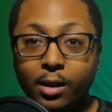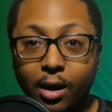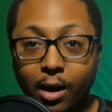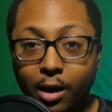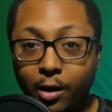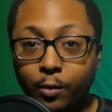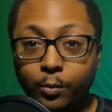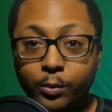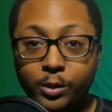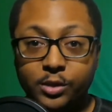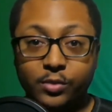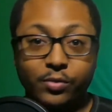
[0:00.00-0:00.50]

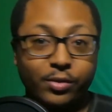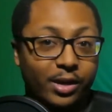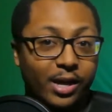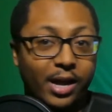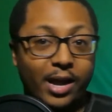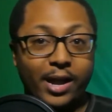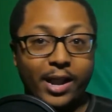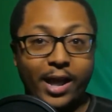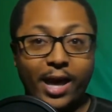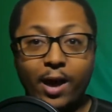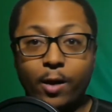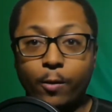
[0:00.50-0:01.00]
I almost
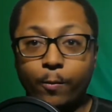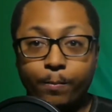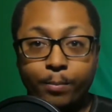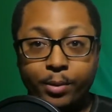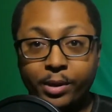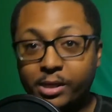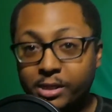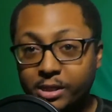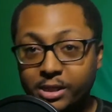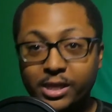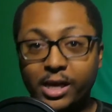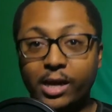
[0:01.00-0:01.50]
forgot how
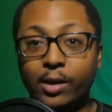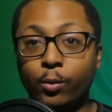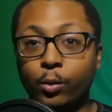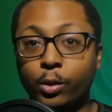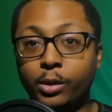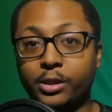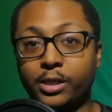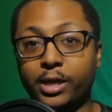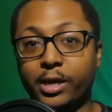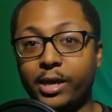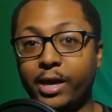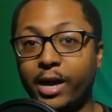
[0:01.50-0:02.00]
pissed I
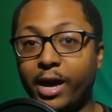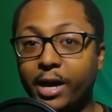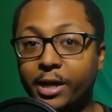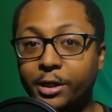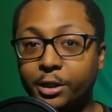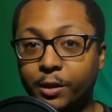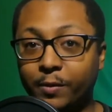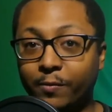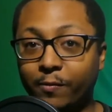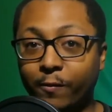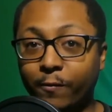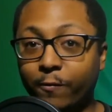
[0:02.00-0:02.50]
was at
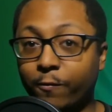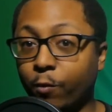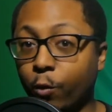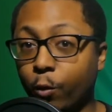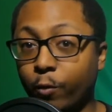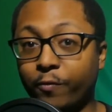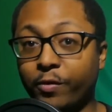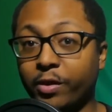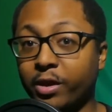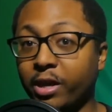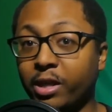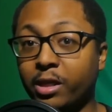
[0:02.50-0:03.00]
Kaiji for
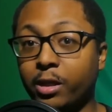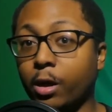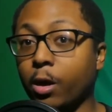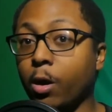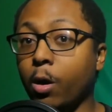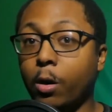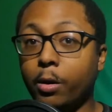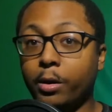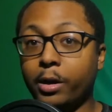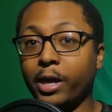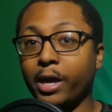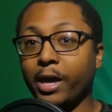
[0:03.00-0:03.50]
forfeiting the
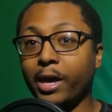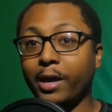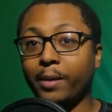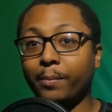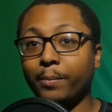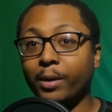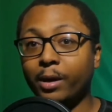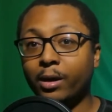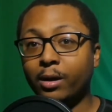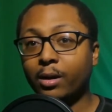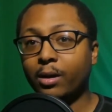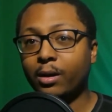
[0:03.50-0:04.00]
card
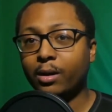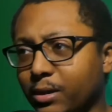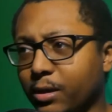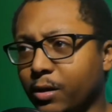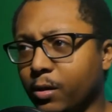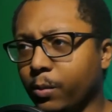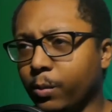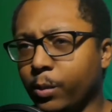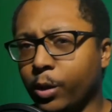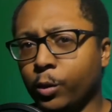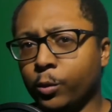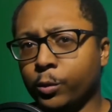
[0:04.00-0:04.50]
game.
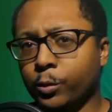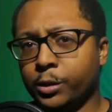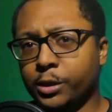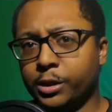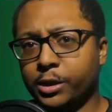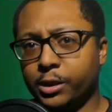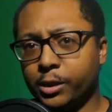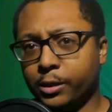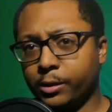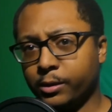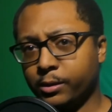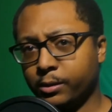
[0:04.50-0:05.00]

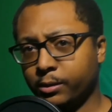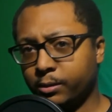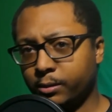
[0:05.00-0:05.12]
Almost.